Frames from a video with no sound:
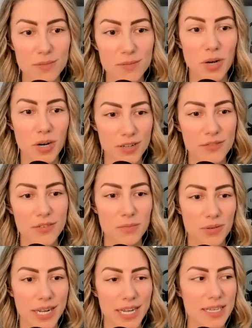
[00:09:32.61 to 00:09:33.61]
a part of your
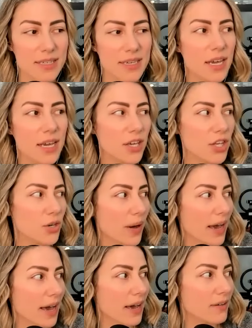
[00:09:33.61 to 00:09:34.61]
brand. You
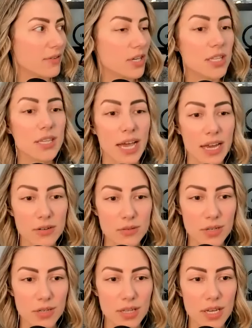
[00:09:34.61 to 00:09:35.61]
have
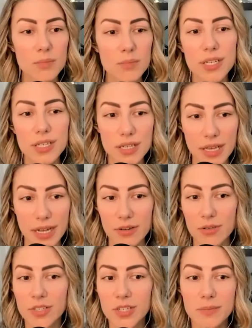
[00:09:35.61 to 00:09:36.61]
collateral, print
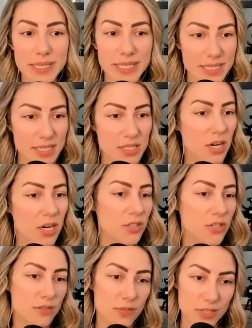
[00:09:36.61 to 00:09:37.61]
collateral, your business
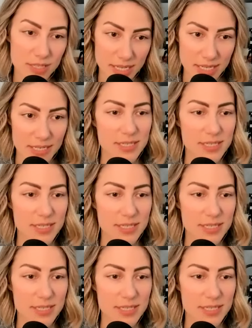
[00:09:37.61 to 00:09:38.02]
cards, your for sale